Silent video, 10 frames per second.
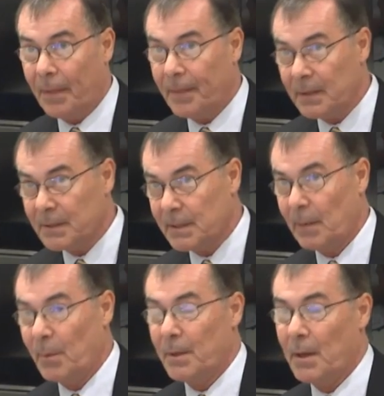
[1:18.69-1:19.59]
I think
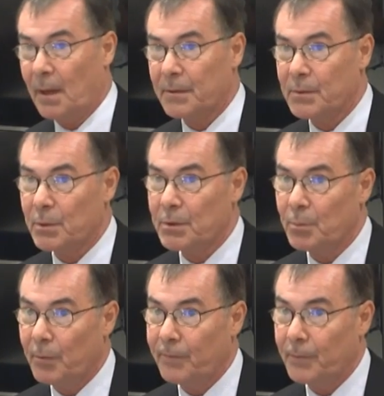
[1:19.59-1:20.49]
some of the others,
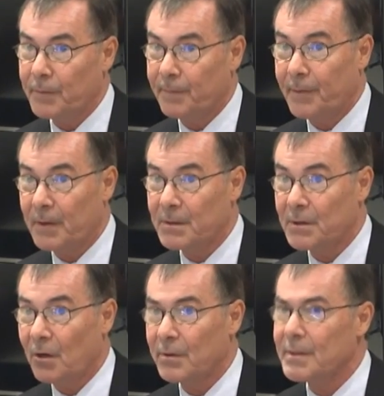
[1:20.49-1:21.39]
which are more for
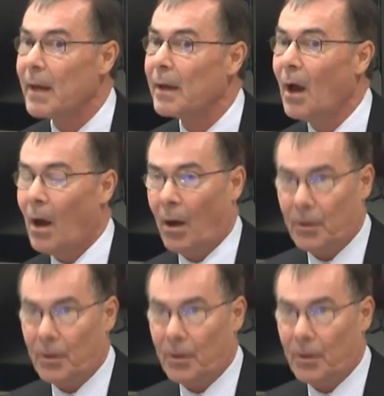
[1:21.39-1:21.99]
first dollar, are saying